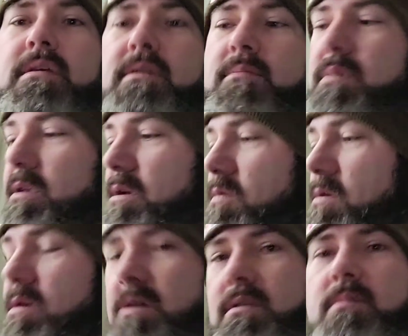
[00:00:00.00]
been going
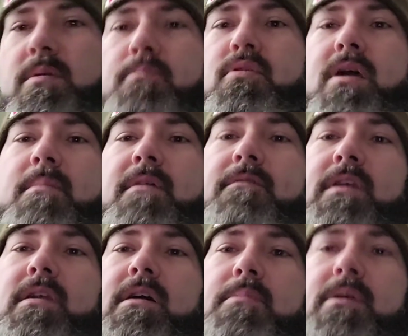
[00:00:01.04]
on. Let me prop my feet
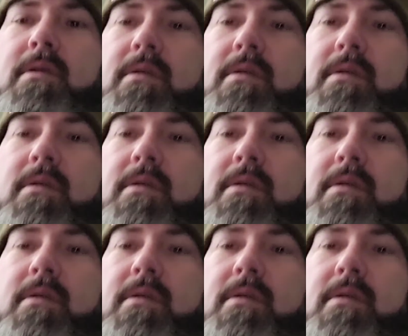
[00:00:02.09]
up here.